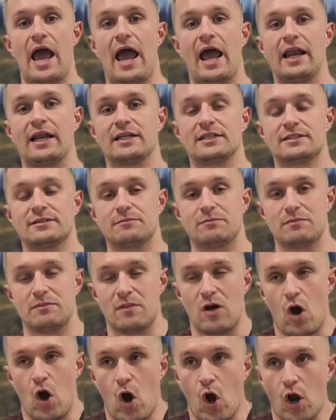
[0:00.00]
and it's
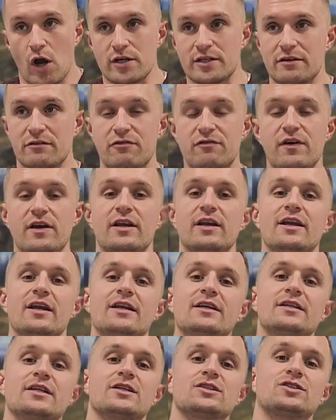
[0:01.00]
hard to fit in
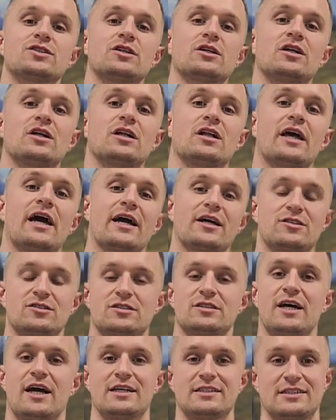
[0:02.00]
additional
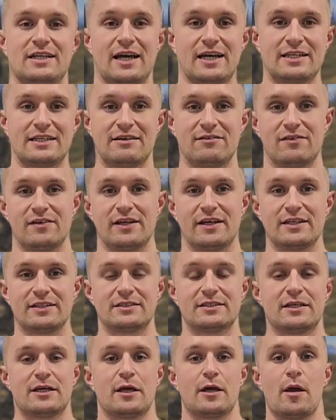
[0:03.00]
exercise and
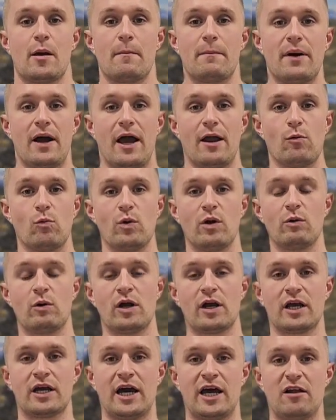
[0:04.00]
activities. But we
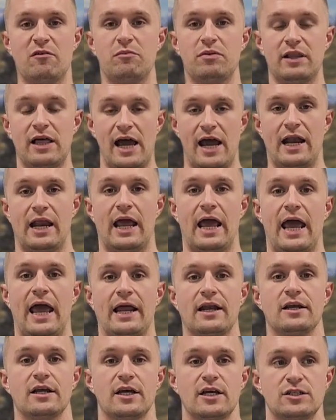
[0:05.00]
want to kind of plan
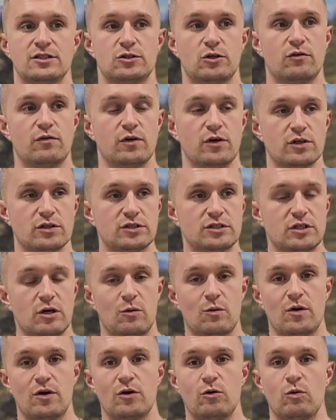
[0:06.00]
ahead. So if you're
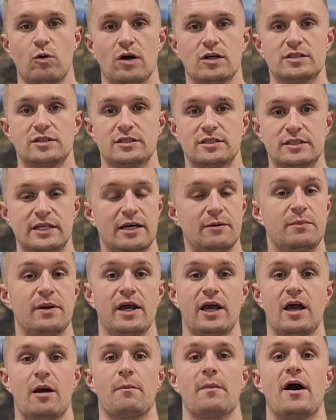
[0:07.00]
someone who wants to, say,
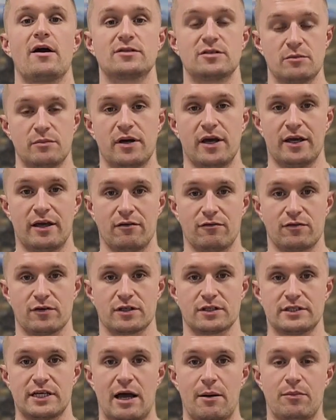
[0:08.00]
pick up mountain biking, for
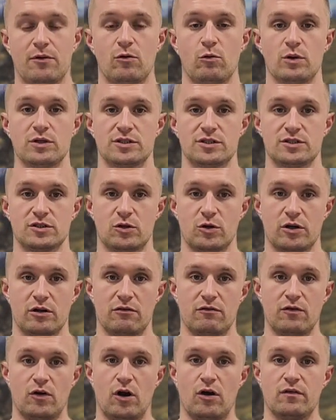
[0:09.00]
example, which is going
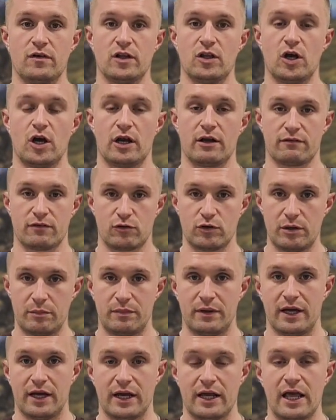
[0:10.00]
to involve a lot of
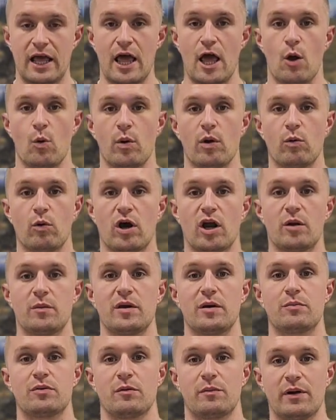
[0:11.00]
gripping, we want to
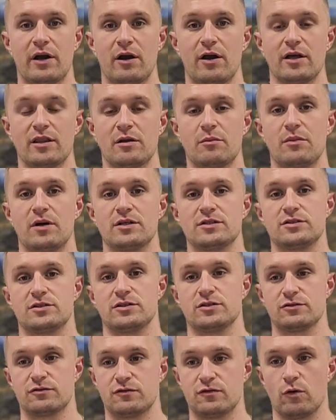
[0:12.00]
be preparing the
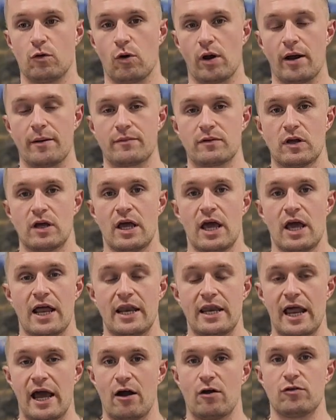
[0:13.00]
muscles for it.
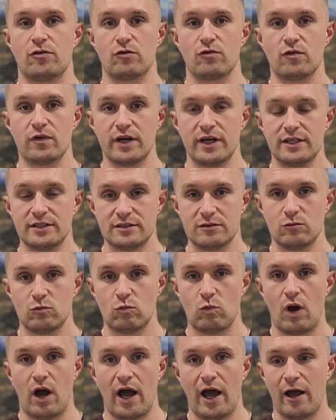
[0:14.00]
Now, the
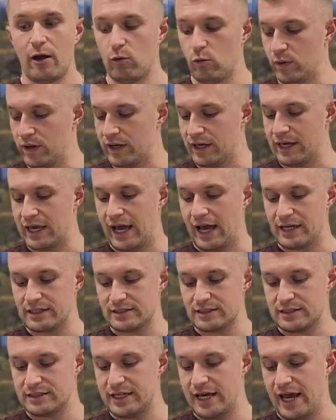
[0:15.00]
reason why we
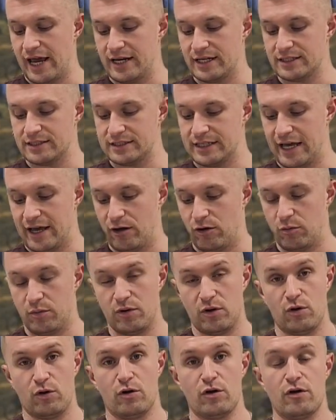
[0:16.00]
get tennis
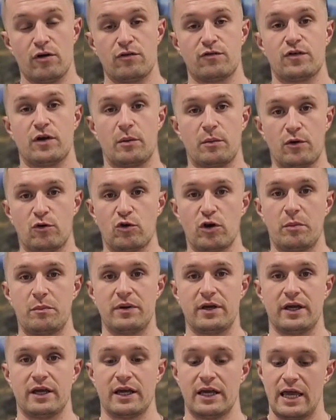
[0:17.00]
elbow from
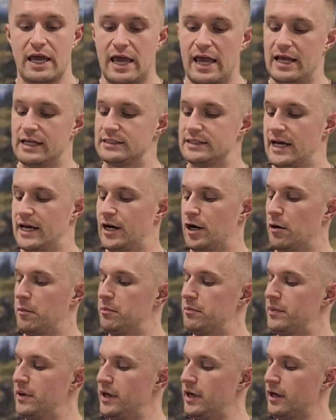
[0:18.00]
gripping is that
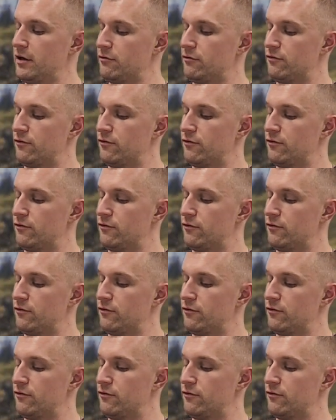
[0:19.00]
our big